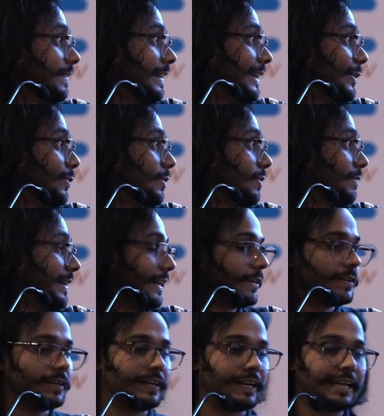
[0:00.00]
I don't wanna wait,
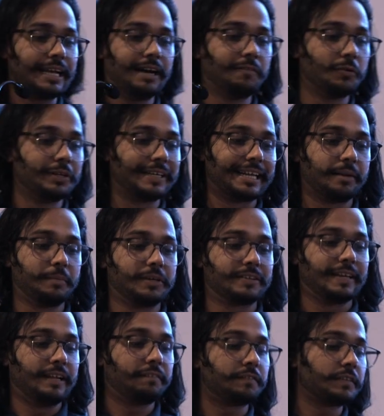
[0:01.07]
and I have only 10 minutes
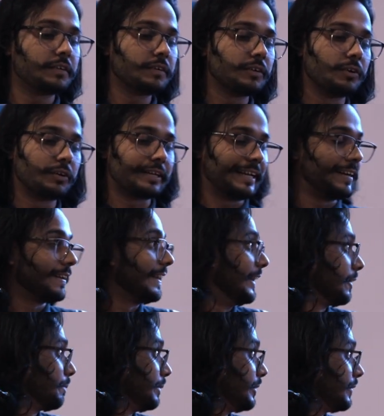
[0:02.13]
left, not 8
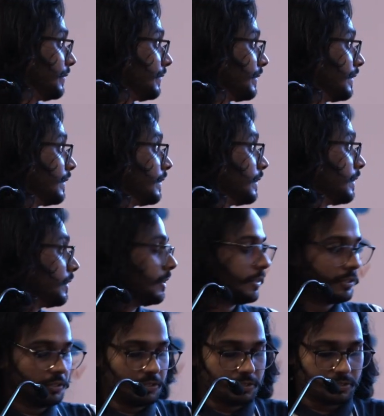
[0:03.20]
minutes.
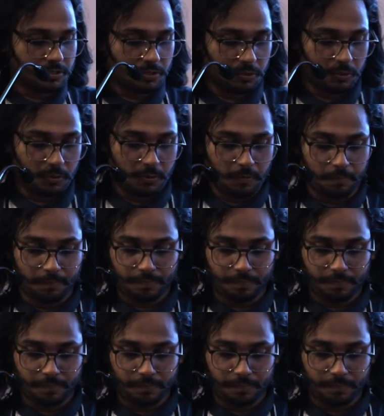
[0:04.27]
So